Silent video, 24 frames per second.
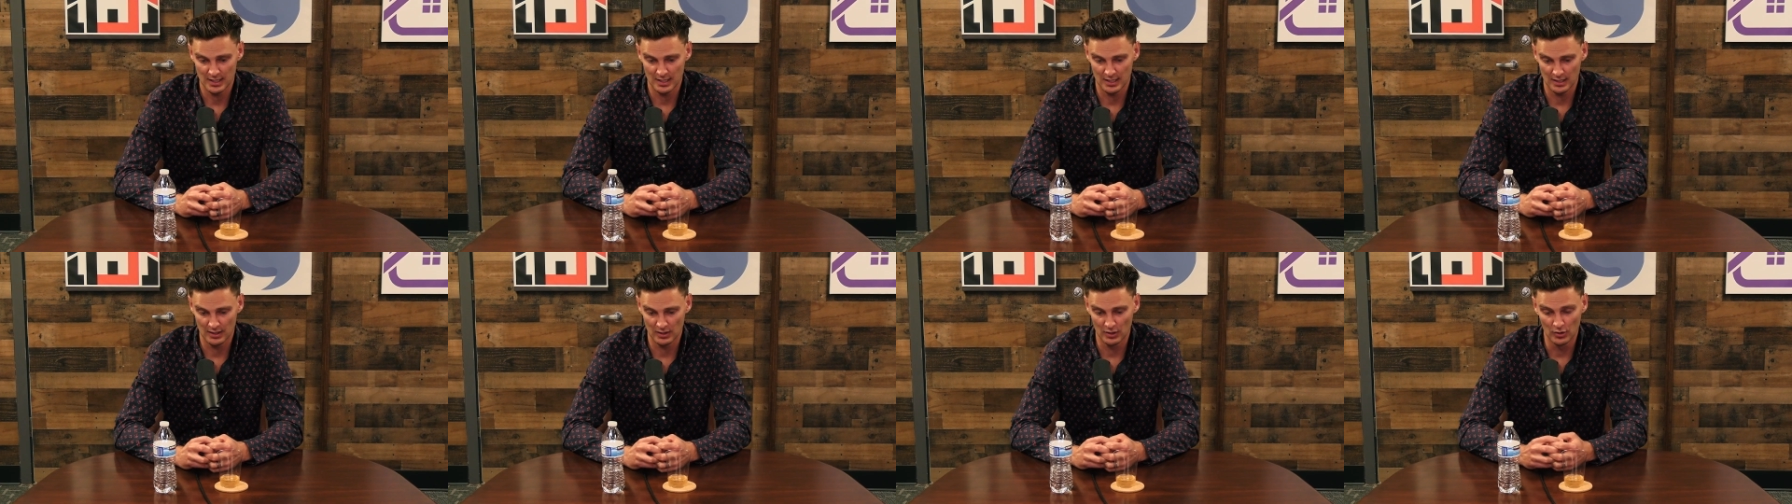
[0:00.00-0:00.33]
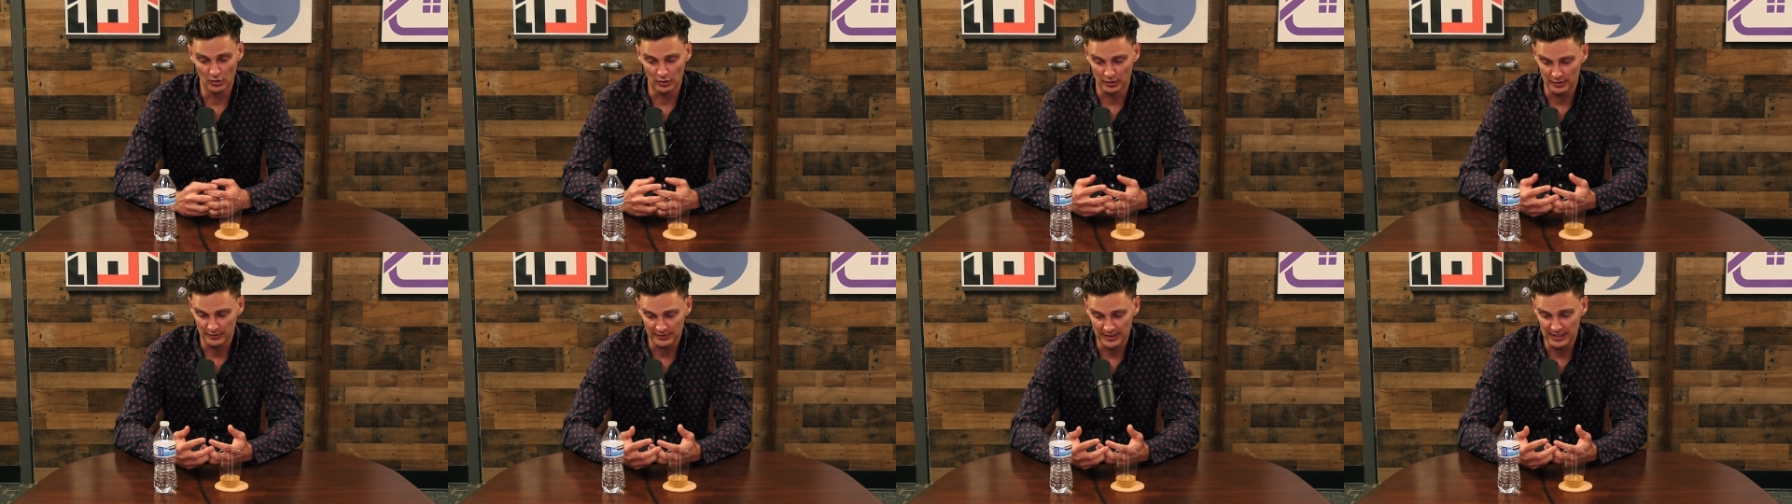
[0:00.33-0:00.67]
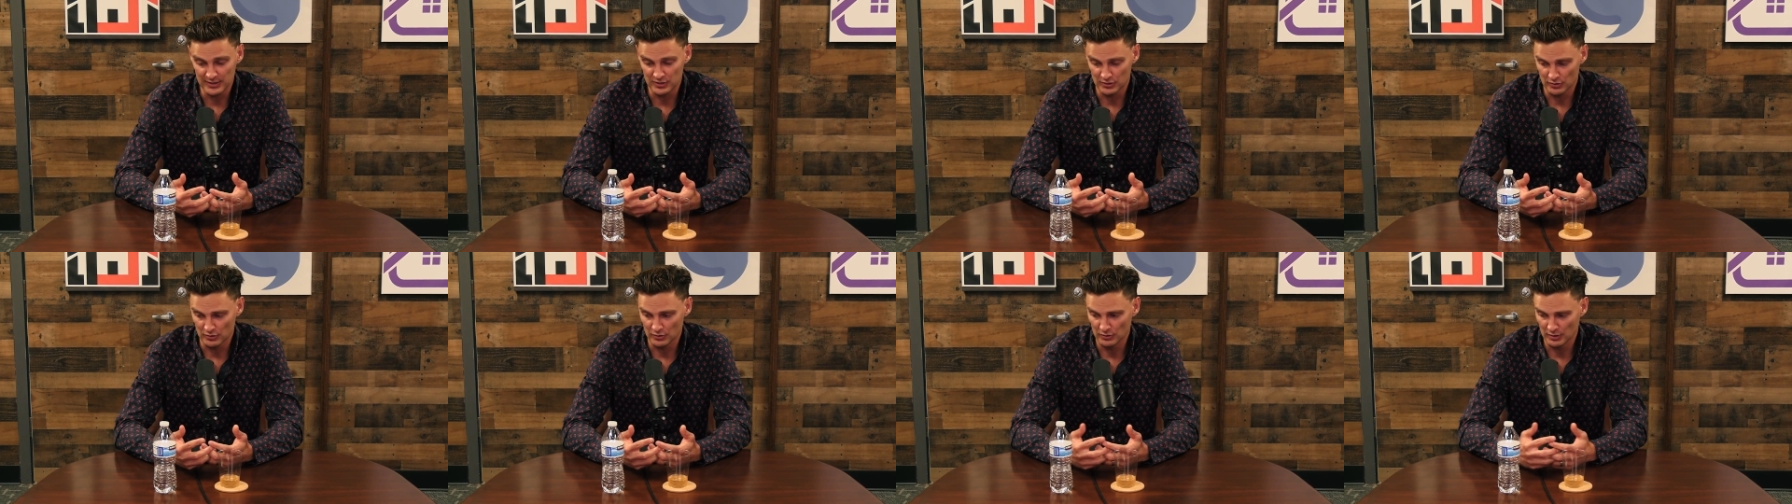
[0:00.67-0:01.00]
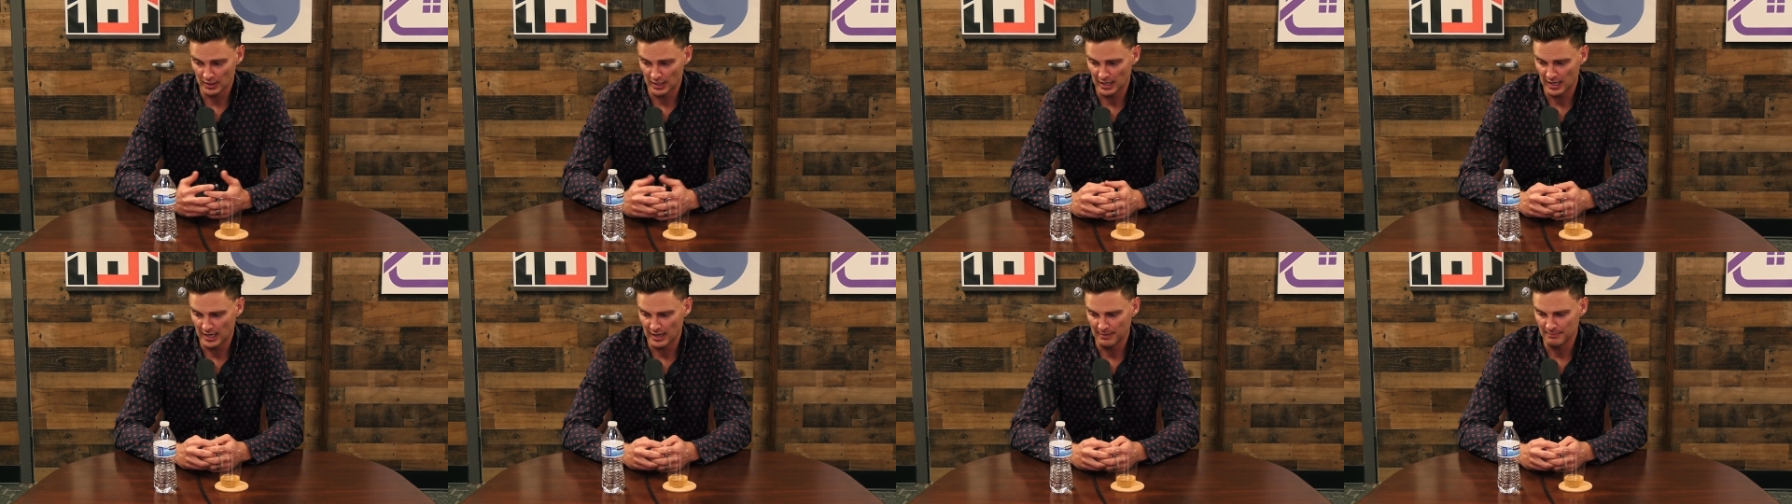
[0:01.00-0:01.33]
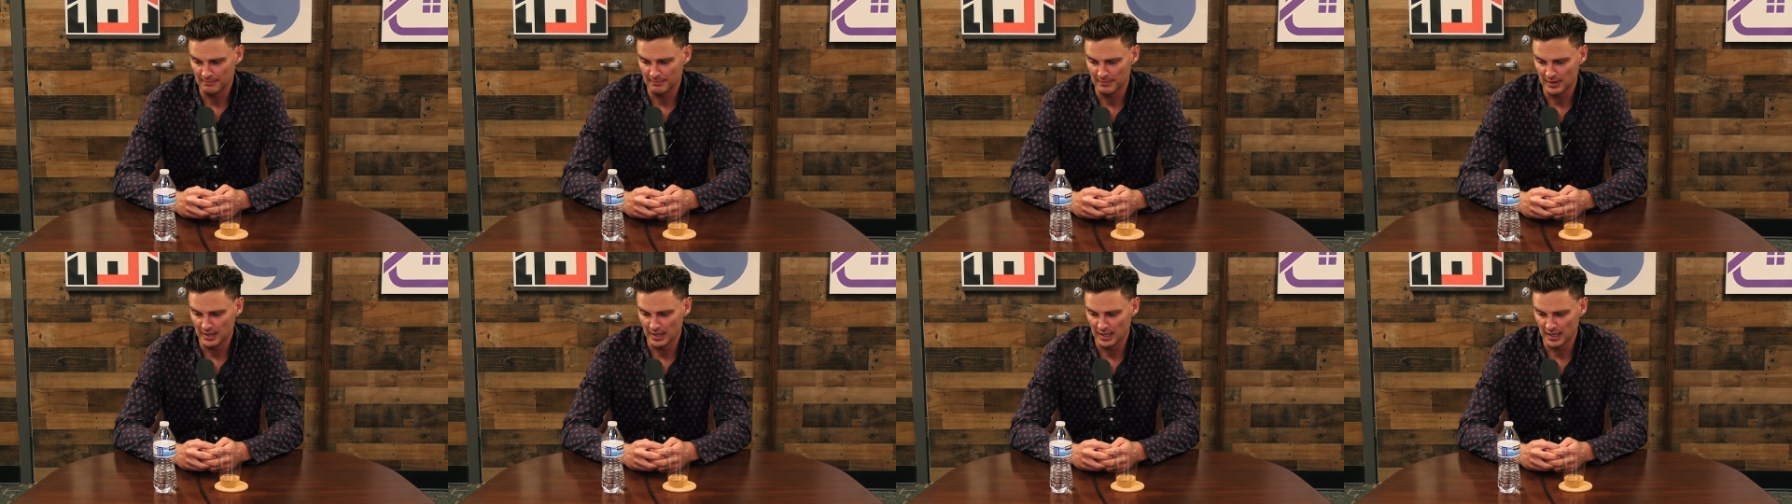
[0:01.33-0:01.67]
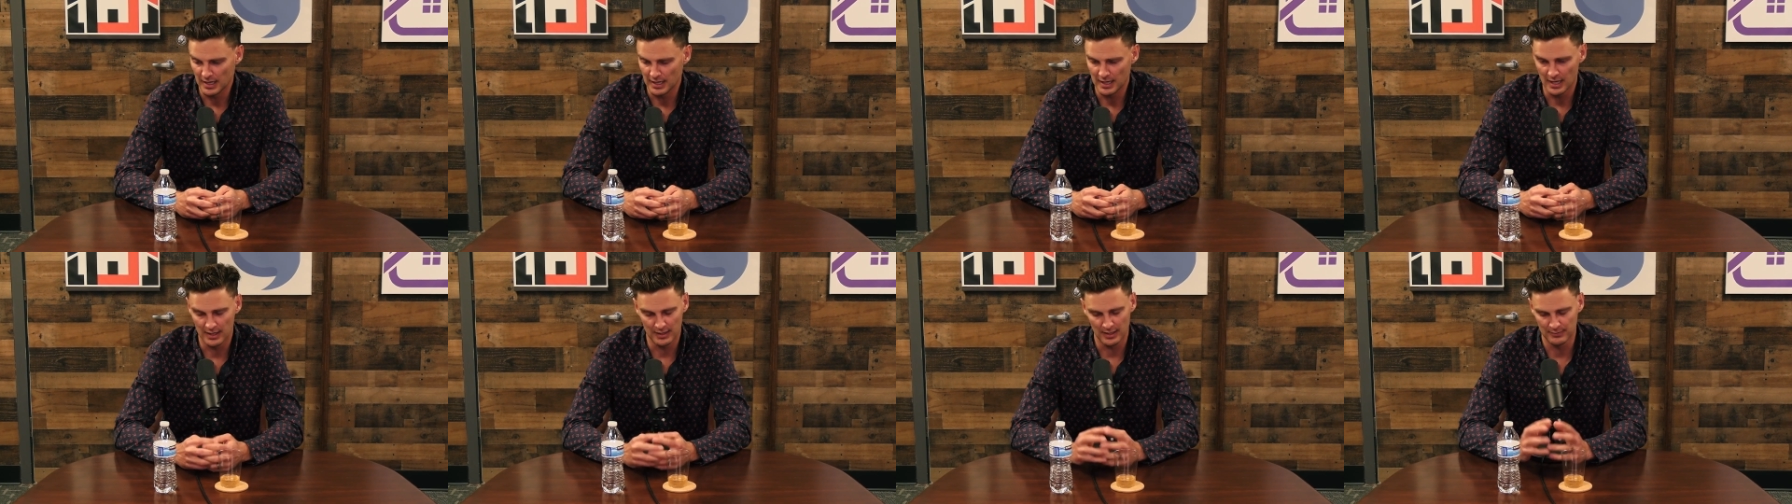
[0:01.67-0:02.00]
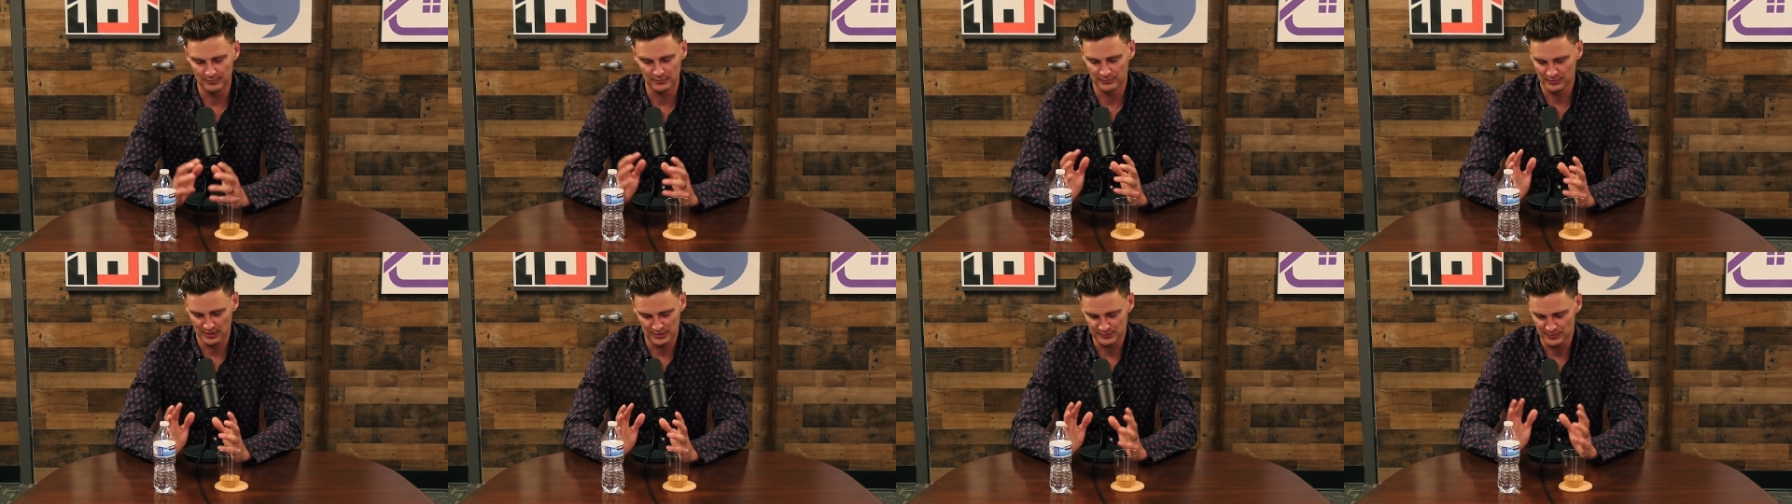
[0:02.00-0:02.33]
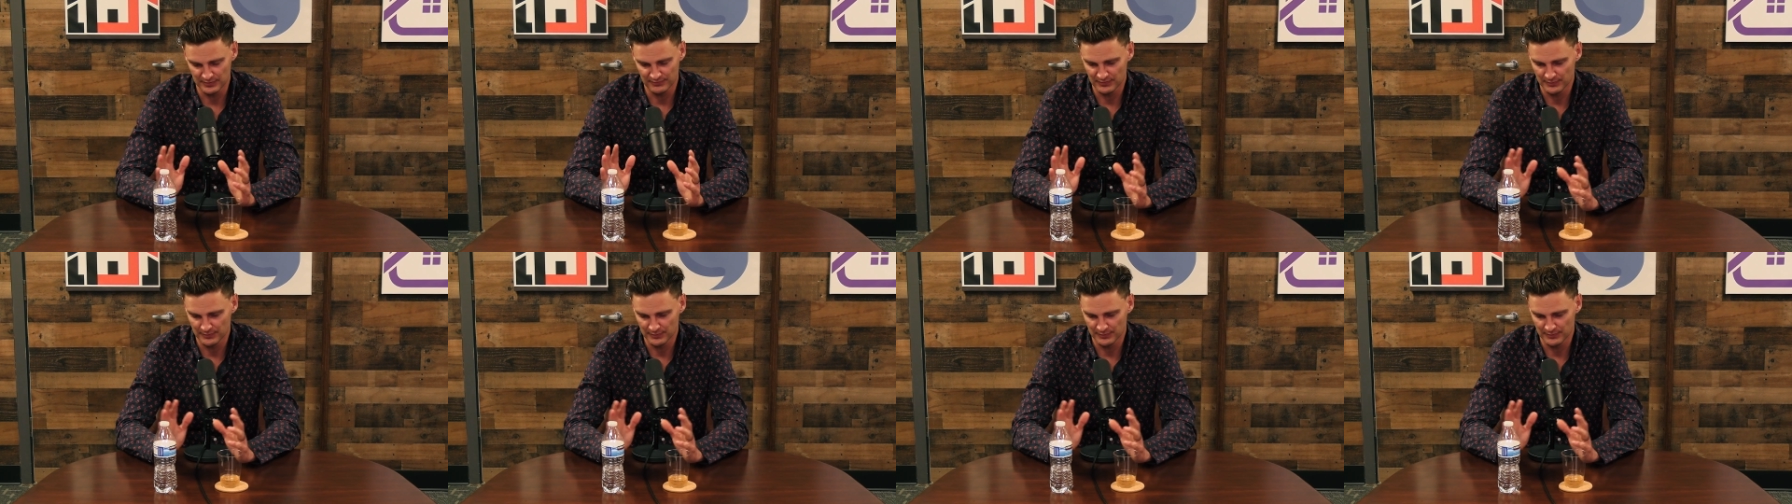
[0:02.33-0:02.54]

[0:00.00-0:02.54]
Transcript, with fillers: it, it, look, thank you. Um, and, I, and trust me,